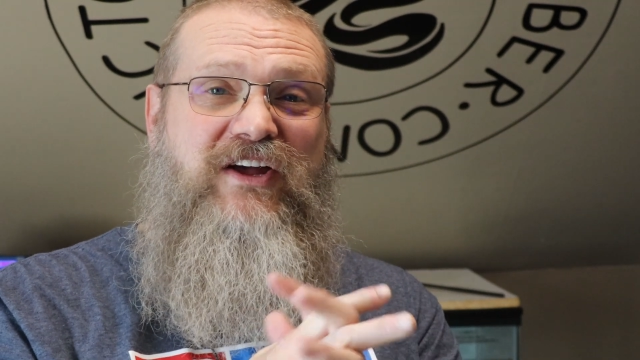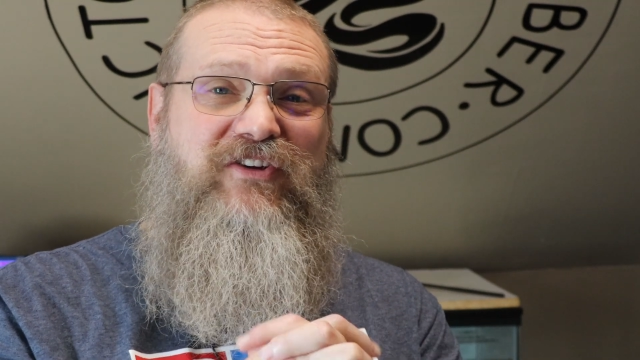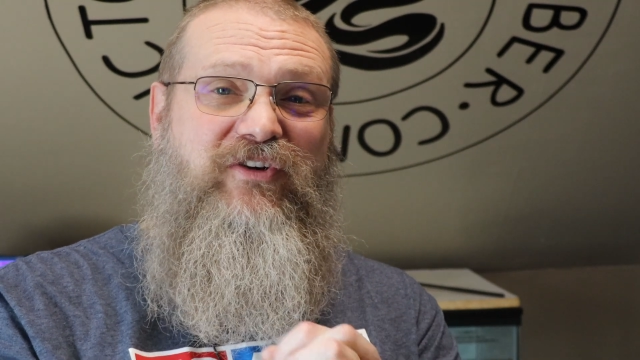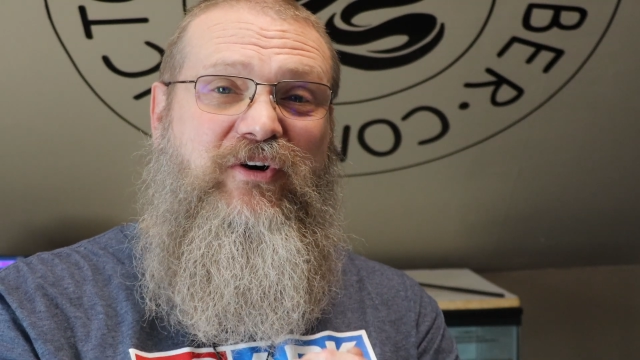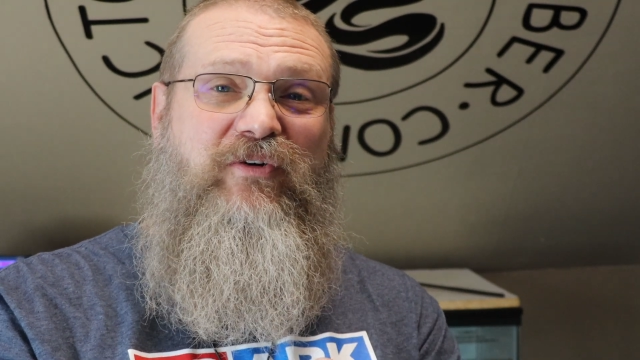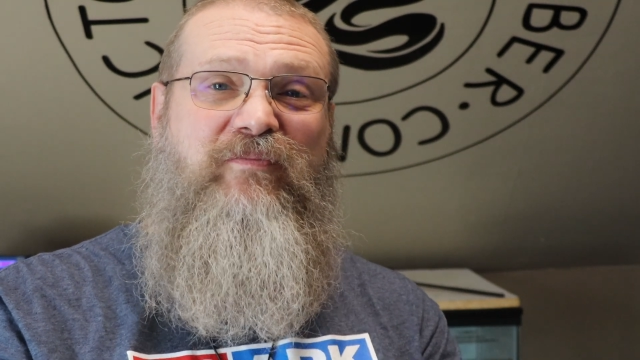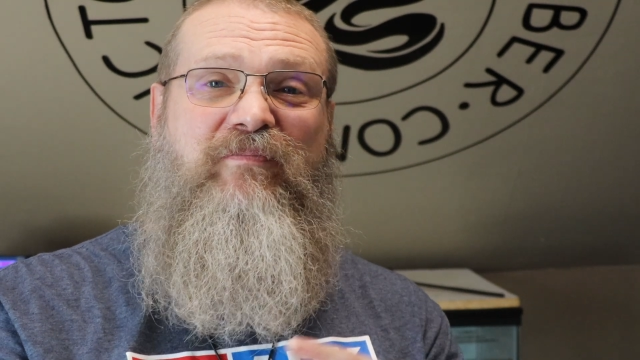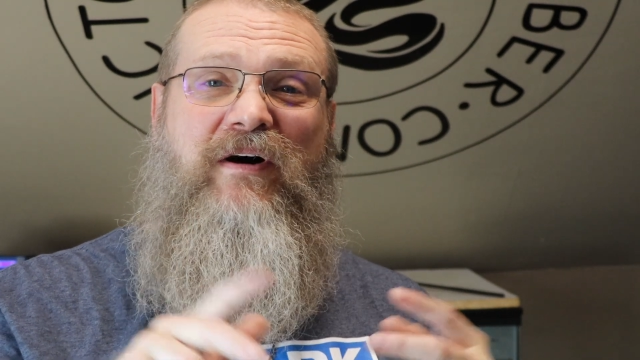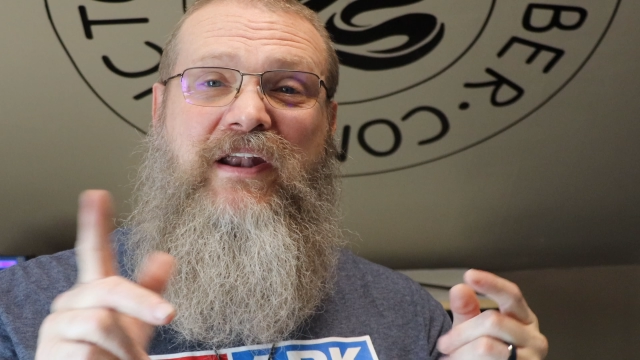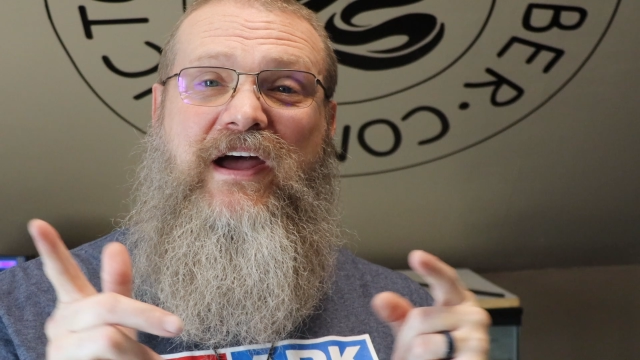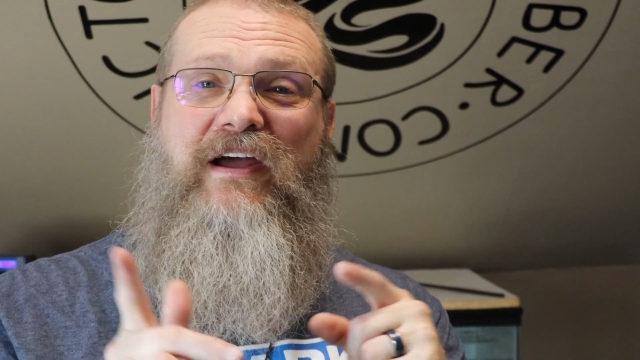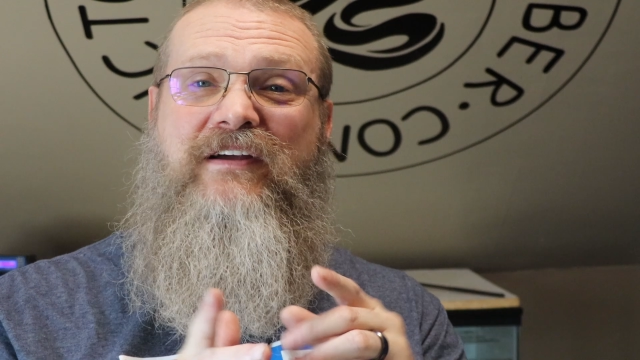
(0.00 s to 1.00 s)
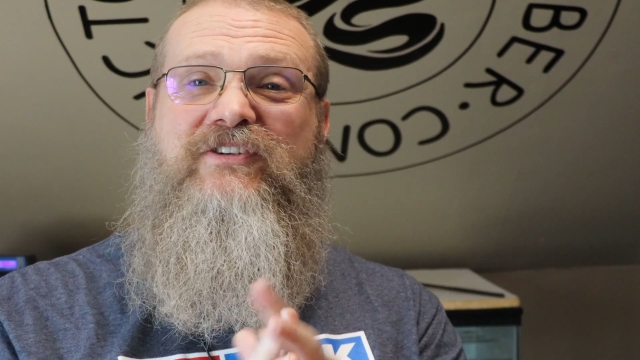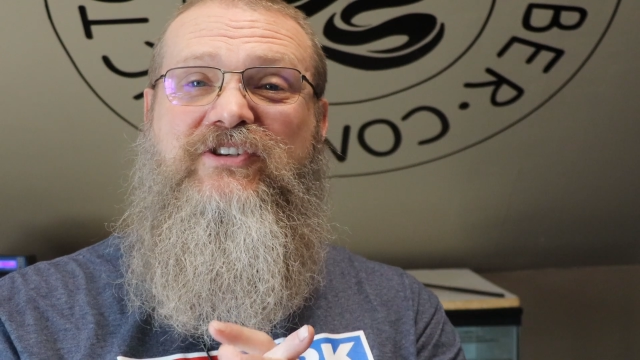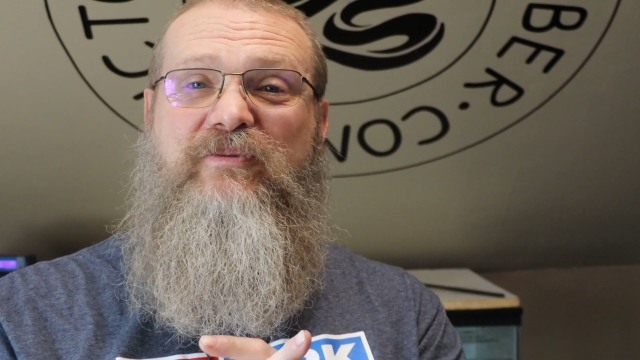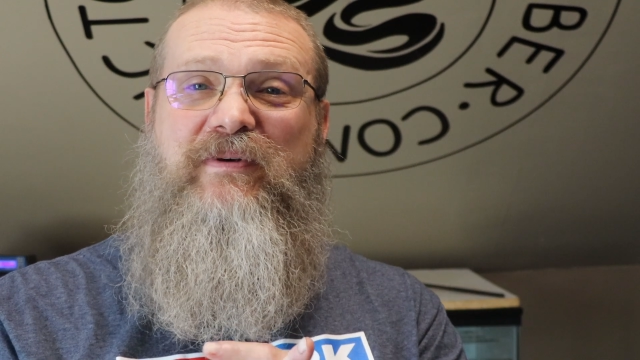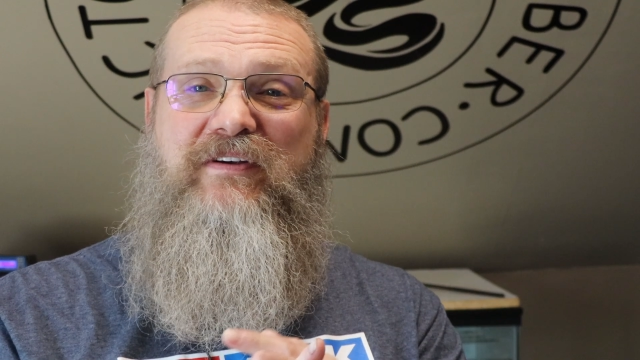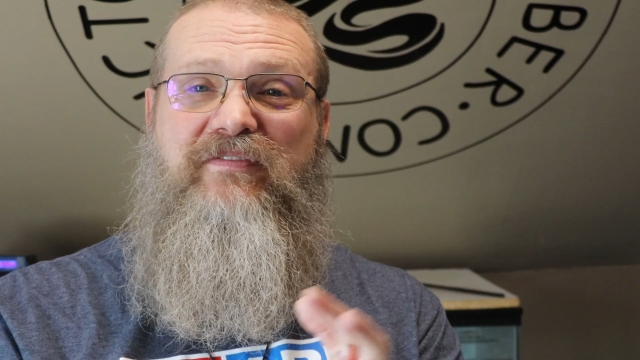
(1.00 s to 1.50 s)
So Monday
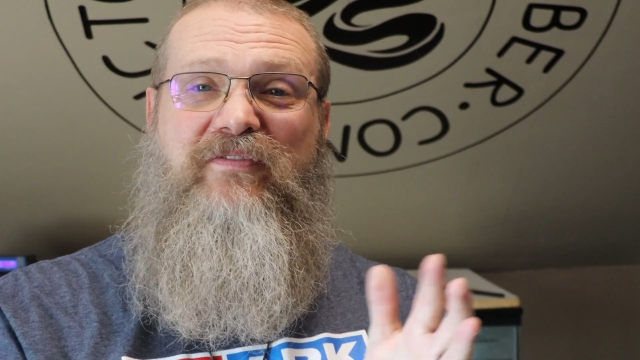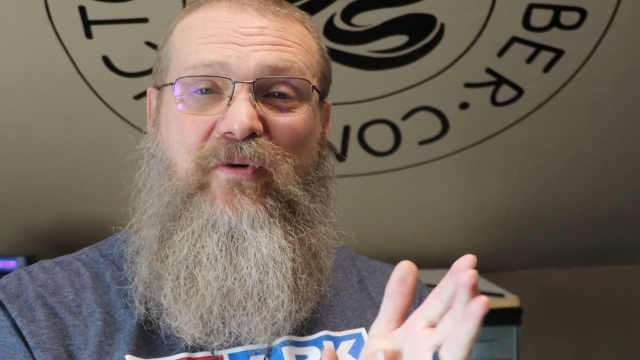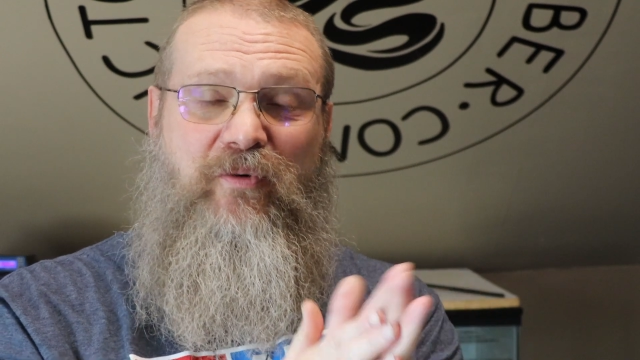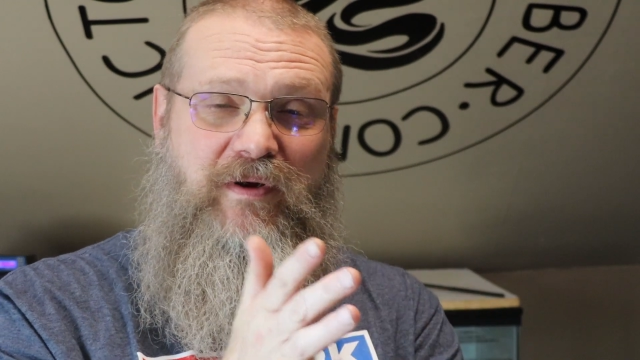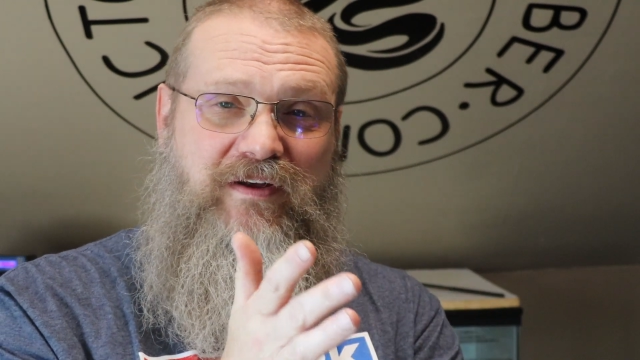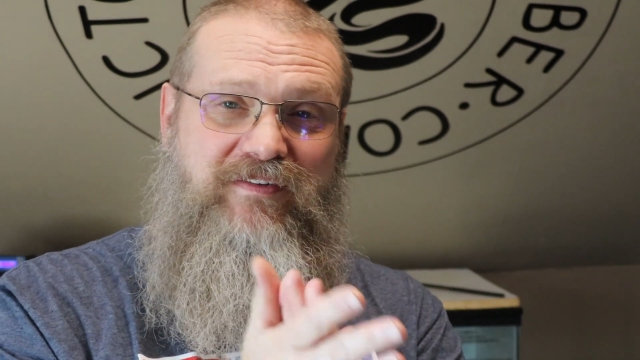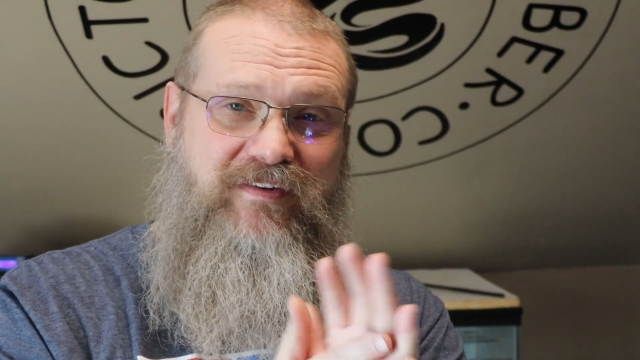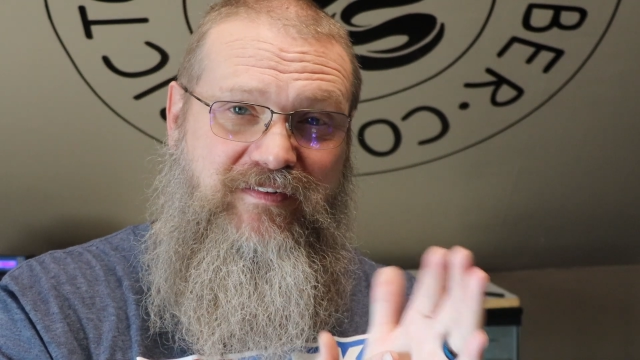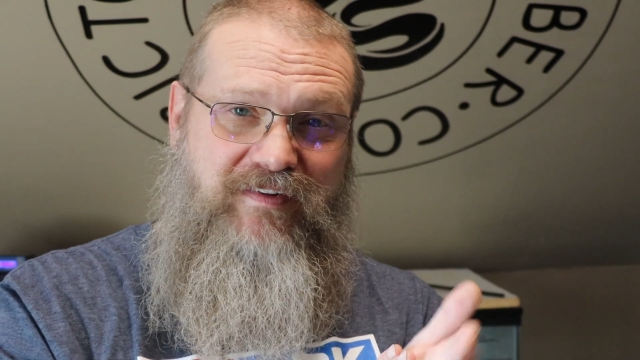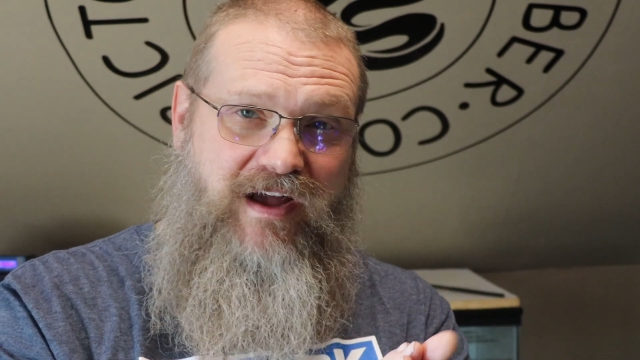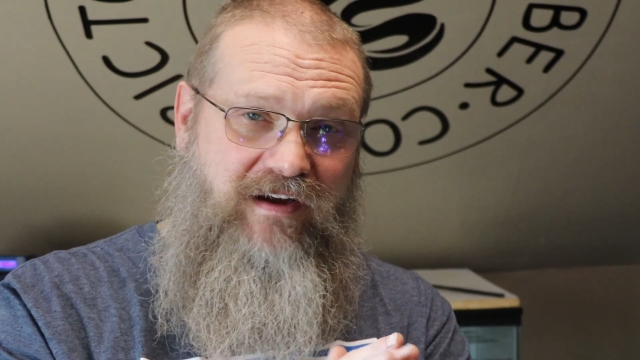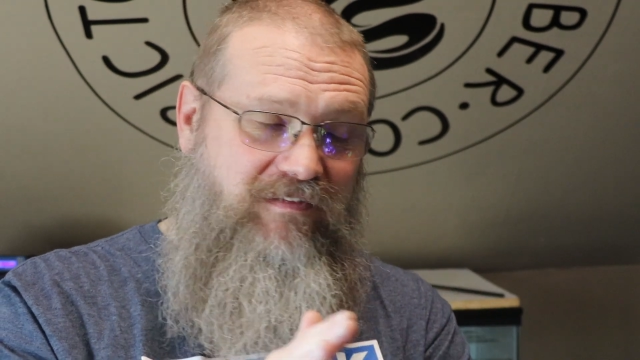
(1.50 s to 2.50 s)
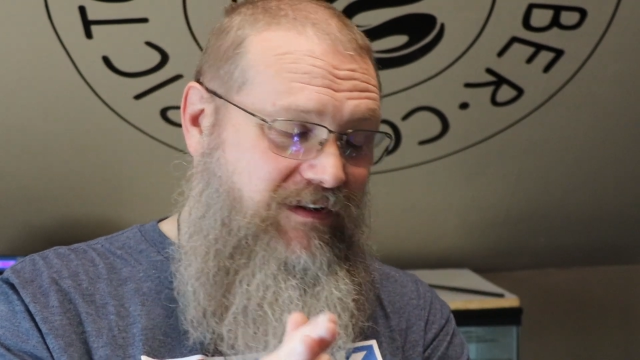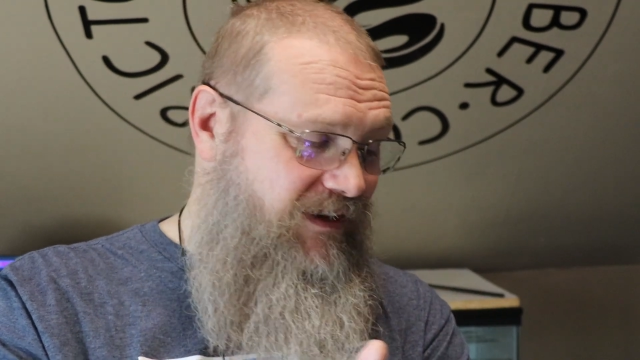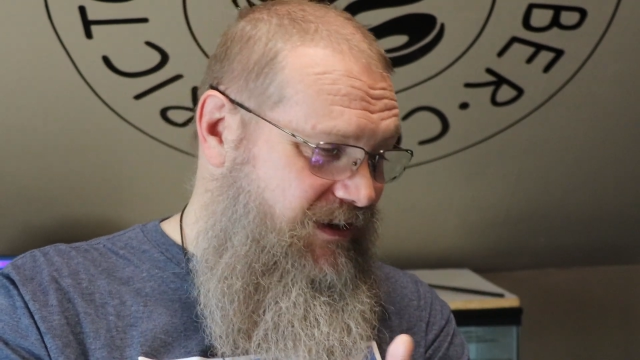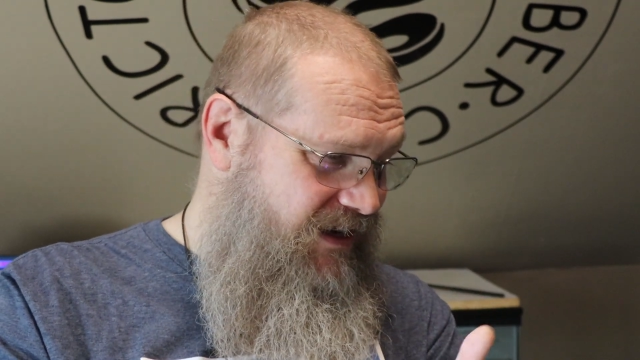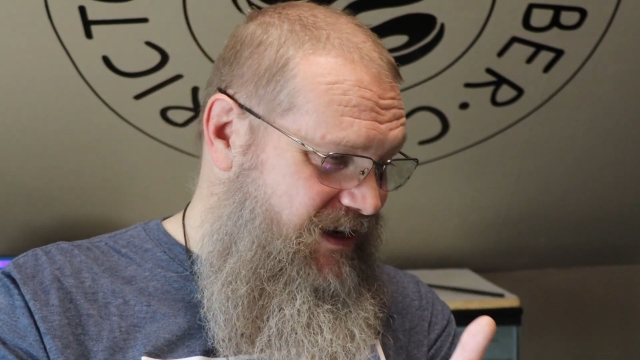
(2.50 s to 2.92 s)
she'll be 4 weeks exactly.